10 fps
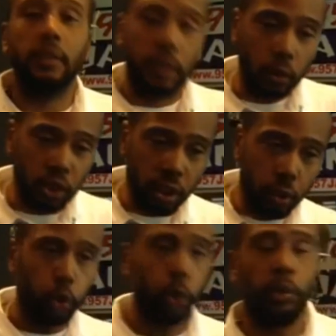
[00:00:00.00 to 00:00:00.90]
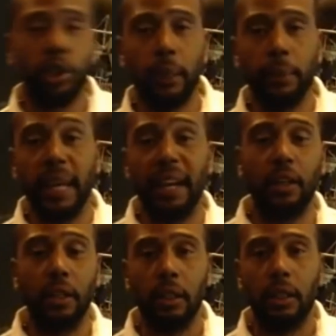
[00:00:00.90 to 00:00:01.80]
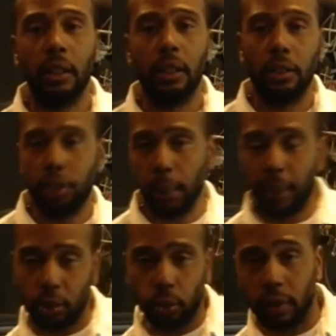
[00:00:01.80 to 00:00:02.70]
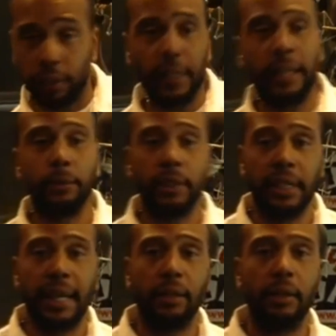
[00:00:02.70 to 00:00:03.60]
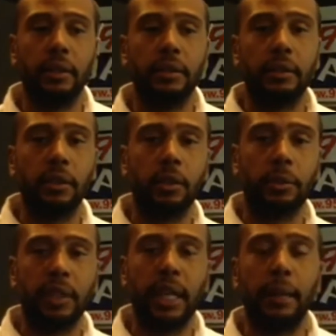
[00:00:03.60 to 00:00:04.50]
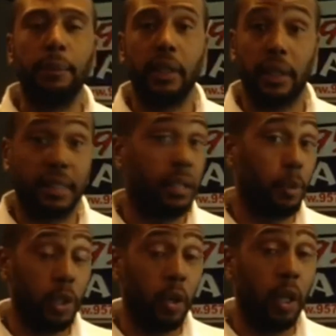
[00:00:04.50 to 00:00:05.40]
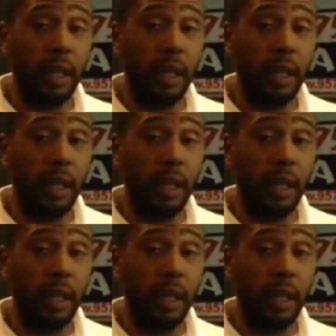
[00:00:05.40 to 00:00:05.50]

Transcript: go to the YouTube, check me out. Check my Twitter followers out. You know what I'm saying? Because I'm on all of